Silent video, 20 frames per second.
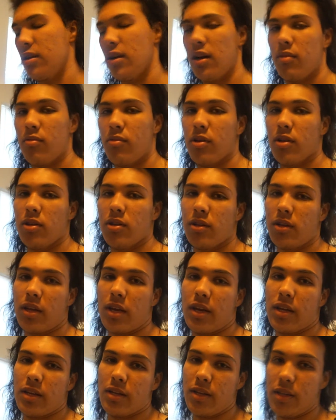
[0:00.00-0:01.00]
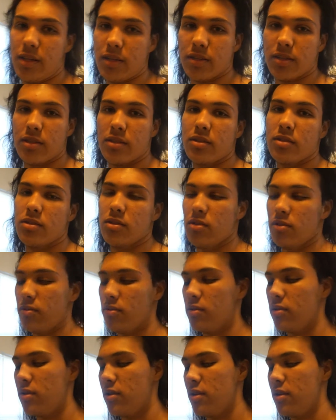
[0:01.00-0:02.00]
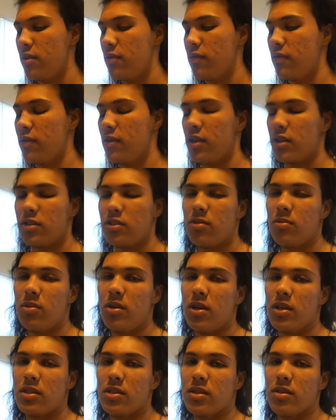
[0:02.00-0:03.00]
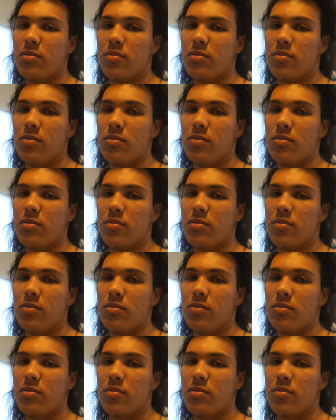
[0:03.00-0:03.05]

I want to look kind of decent. So, the next 2 weeks,